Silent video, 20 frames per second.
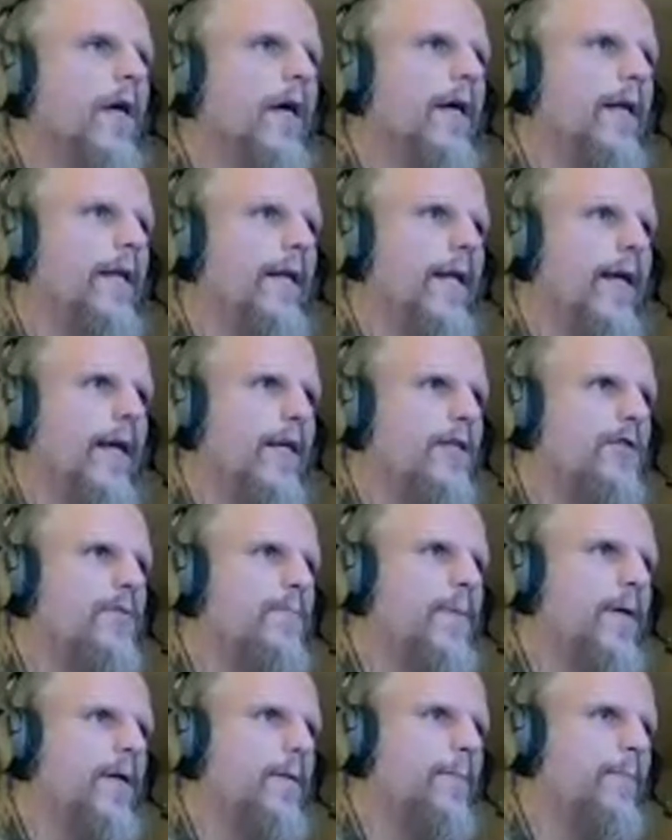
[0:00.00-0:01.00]
and it has
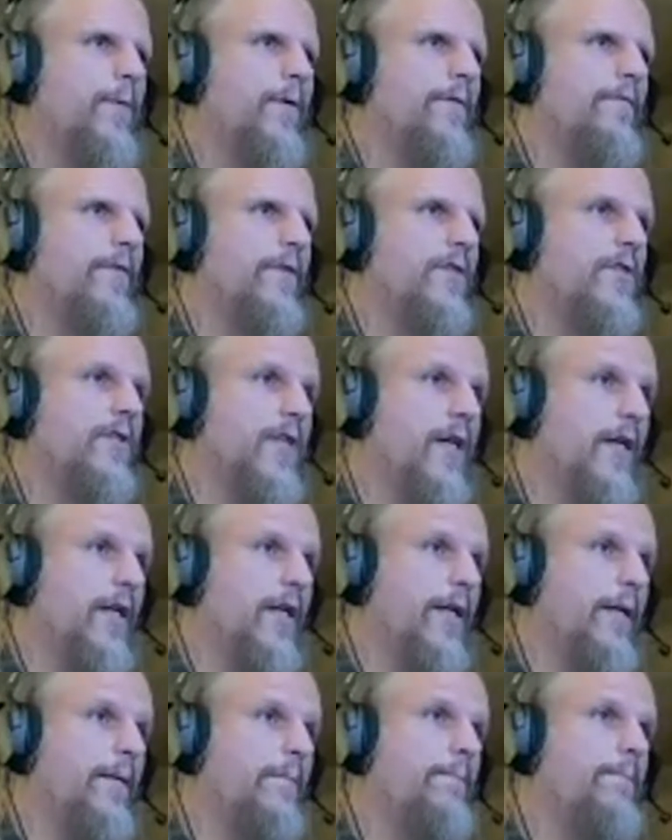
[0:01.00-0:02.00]
been a proven
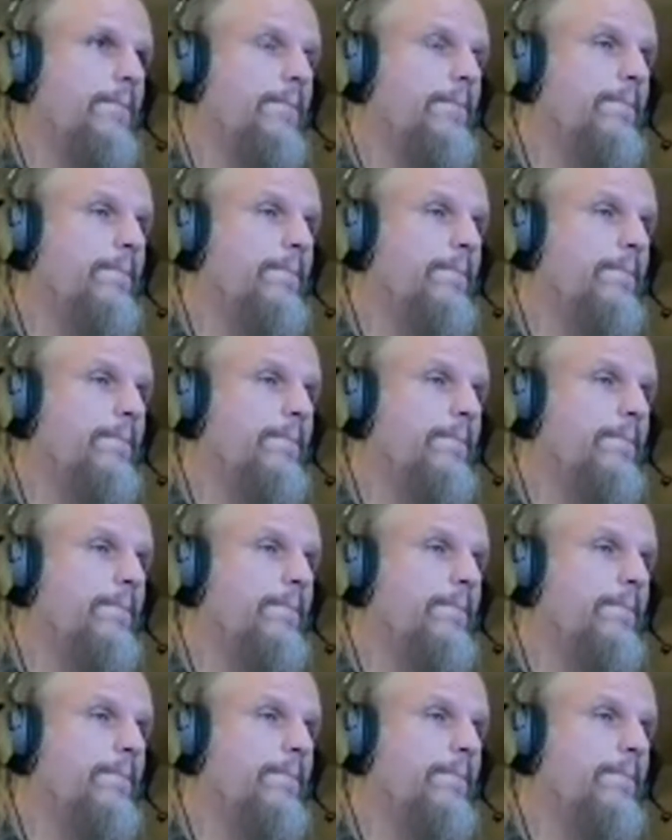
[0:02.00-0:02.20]
study